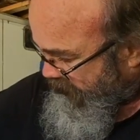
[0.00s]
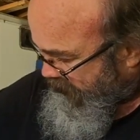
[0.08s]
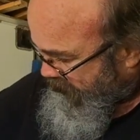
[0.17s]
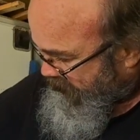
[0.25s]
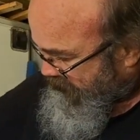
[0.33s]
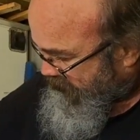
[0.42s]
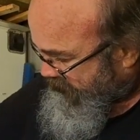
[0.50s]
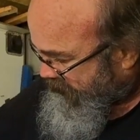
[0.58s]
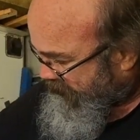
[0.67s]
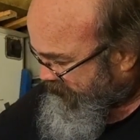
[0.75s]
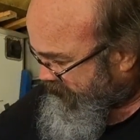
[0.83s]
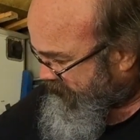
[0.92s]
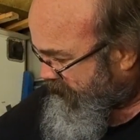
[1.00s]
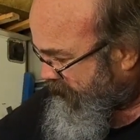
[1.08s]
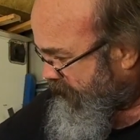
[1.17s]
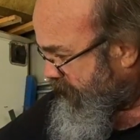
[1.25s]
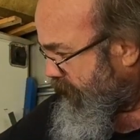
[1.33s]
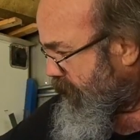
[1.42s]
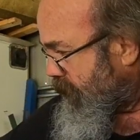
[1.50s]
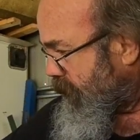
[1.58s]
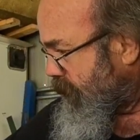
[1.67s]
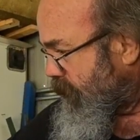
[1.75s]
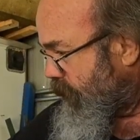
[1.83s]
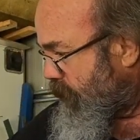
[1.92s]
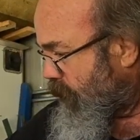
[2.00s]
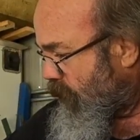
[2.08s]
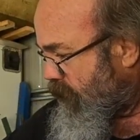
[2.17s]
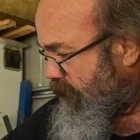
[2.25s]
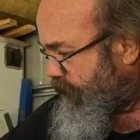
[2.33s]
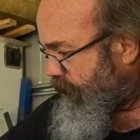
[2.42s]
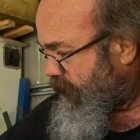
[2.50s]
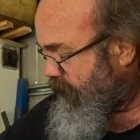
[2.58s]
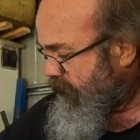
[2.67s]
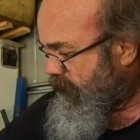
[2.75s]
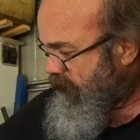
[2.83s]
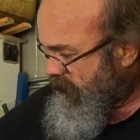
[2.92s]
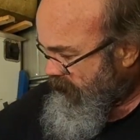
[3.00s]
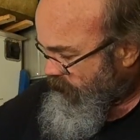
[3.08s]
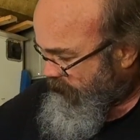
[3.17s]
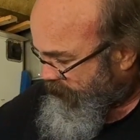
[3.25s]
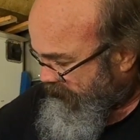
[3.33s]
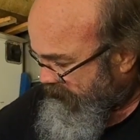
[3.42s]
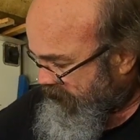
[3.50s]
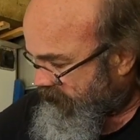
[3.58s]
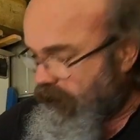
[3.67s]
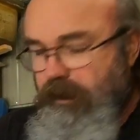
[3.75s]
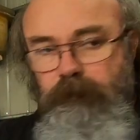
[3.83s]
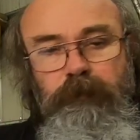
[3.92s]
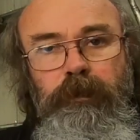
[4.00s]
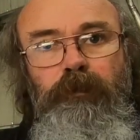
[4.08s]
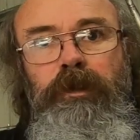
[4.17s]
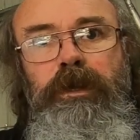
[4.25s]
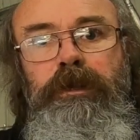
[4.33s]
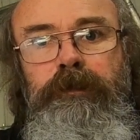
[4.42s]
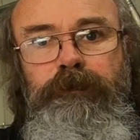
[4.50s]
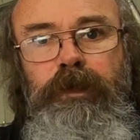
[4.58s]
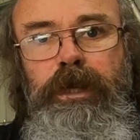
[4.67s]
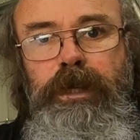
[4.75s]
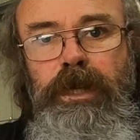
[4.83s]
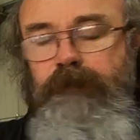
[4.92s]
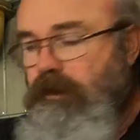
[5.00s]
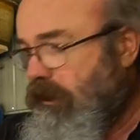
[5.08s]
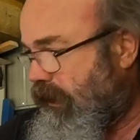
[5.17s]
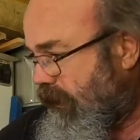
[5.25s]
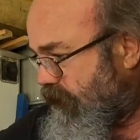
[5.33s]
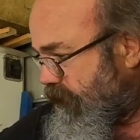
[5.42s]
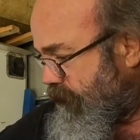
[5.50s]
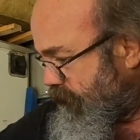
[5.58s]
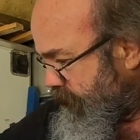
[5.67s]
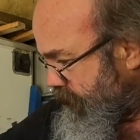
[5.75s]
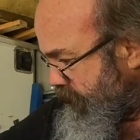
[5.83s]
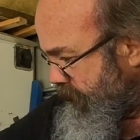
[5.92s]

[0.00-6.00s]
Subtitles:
These gussets here, remove, replace them with a heavier gusset,